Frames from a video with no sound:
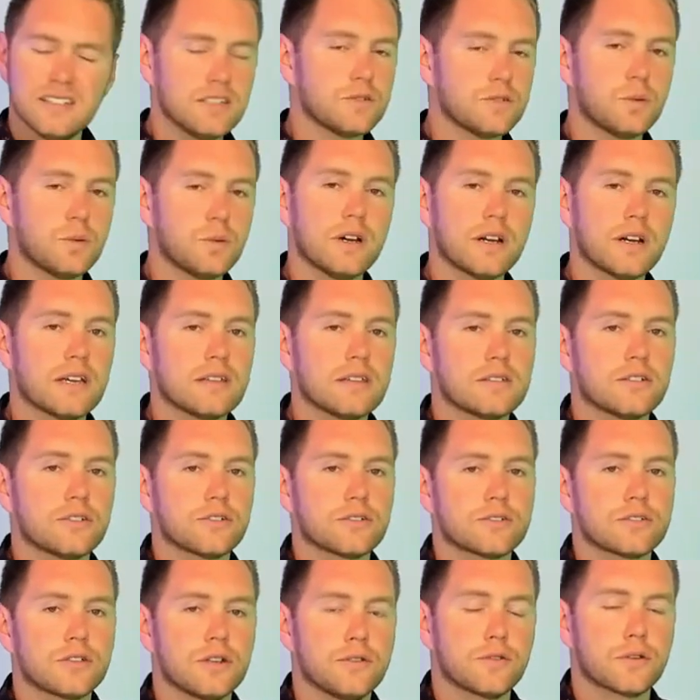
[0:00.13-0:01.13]
is where it gets
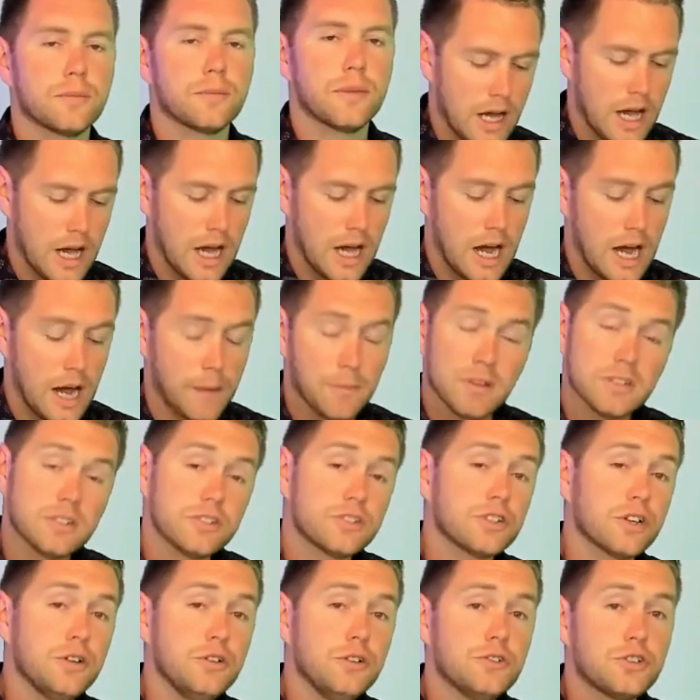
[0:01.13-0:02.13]
interesting for me. I'm about to
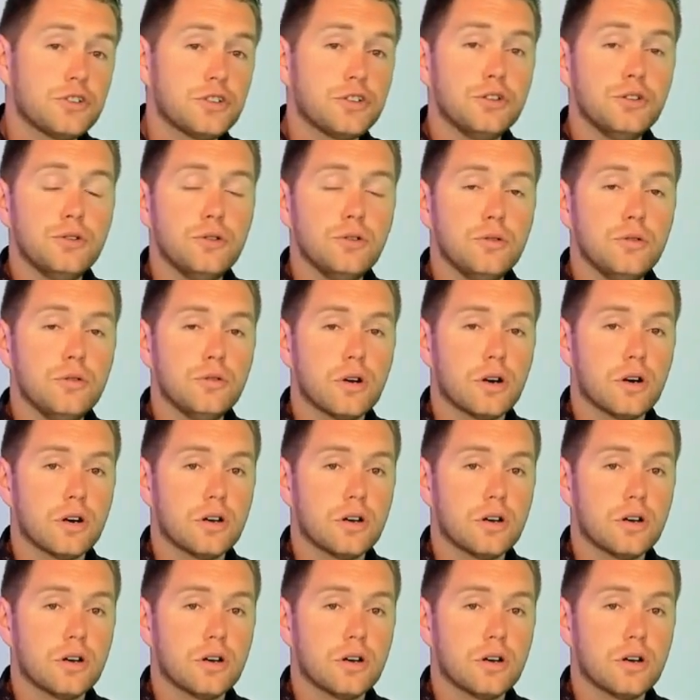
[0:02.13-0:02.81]
show you two